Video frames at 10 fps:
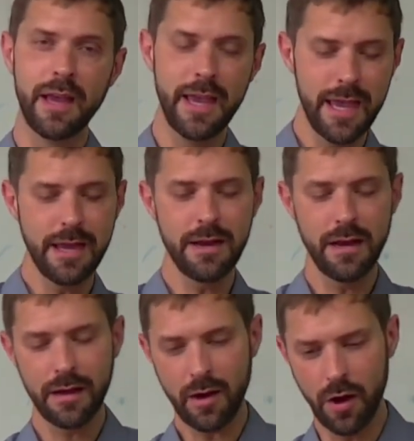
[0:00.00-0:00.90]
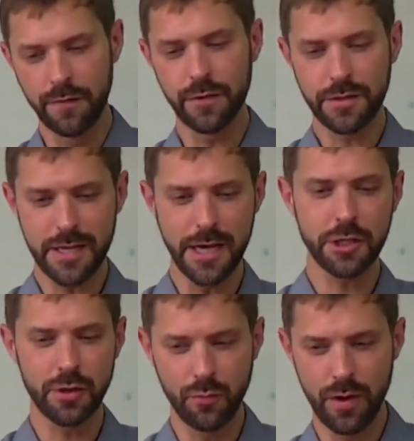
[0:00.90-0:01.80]
in
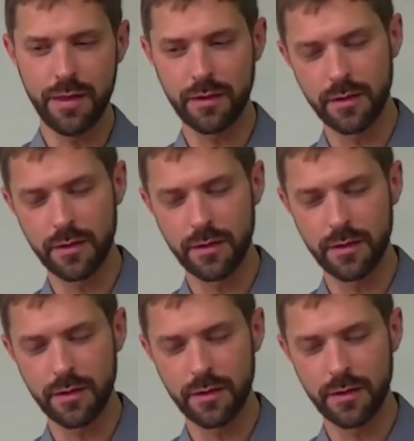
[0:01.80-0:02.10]
conversation with